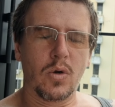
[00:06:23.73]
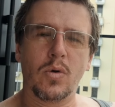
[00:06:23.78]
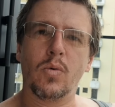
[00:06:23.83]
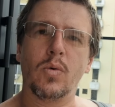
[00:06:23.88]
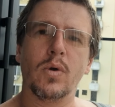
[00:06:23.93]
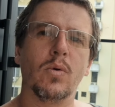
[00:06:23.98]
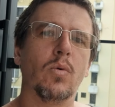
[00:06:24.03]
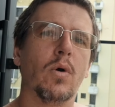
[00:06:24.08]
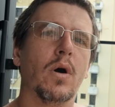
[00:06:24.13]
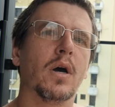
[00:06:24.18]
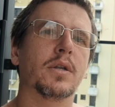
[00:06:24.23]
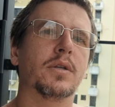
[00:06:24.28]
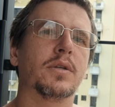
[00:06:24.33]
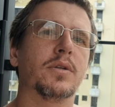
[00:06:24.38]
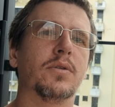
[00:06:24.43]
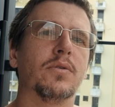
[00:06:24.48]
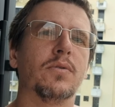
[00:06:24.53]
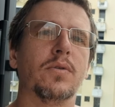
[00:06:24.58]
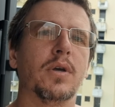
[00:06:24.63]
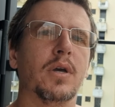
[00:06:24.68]
we walked
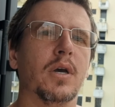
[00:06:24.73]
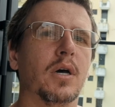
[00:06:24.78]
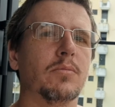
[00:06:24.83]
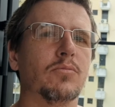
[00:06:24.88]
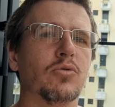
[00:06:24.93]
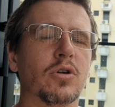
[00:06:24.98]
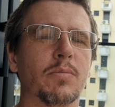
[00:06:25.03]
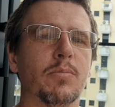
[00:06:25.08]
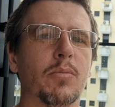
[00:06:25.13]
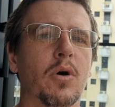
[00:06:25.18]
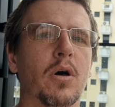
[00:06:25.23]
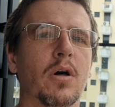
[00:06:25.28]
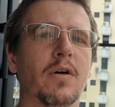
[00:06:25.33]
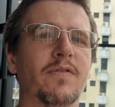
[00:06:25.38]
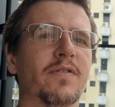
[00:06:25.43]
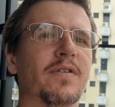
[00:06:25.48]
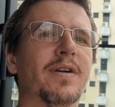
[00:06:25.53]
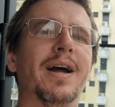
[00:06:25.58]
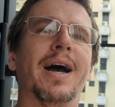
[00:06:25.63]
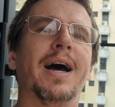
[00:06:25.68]
through the Albrook Mall
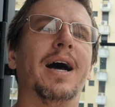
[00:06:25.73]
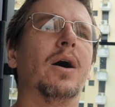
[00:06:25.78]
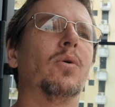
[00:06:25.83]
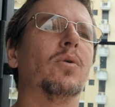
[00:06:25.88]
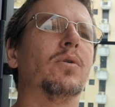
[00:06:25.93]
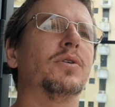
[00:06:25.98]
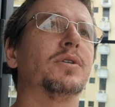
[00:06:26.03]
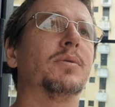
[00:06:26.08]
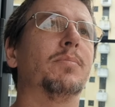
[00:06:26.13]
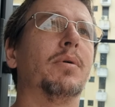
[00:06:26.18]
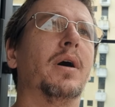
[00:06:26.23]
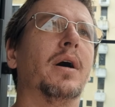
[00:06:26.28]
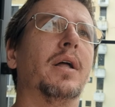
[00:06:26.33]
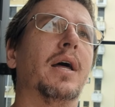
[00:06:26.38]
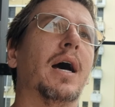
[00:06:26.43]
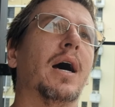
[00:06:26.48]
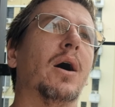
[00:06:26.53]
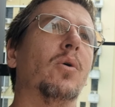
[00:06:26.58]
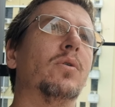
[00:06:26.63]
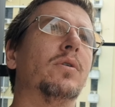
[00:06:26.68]
for hours upon
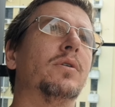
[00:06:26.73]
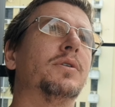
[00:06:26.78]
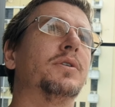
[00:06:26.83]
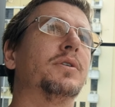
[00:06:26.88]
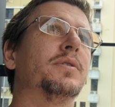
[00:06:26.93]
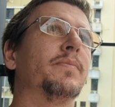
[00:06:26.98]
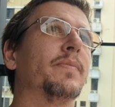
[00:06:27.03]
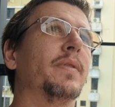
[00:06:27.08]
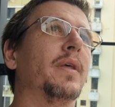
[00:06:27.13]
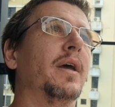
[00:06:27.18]
hours,